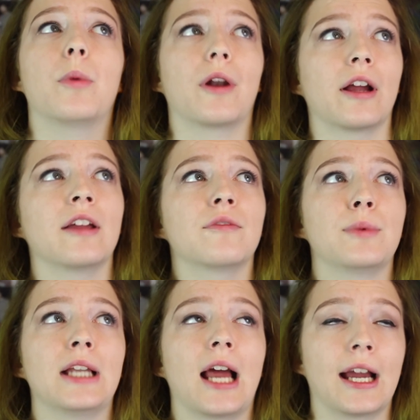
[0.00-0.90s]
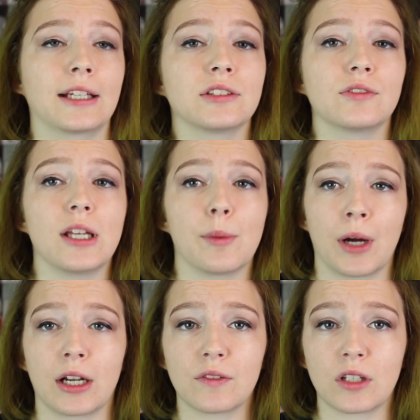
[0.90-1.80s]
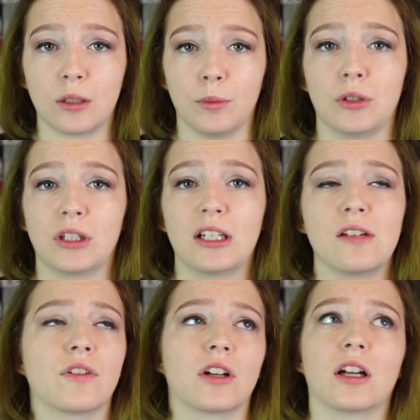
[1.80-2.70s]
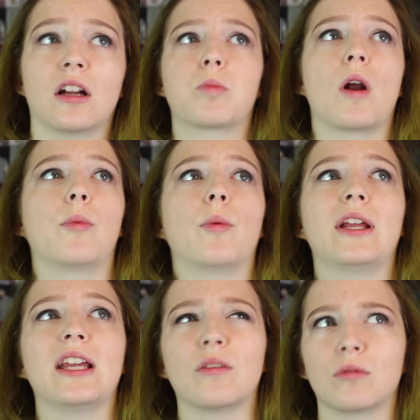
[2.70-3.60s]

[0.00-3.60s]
but I have been actively a part of the community for probably,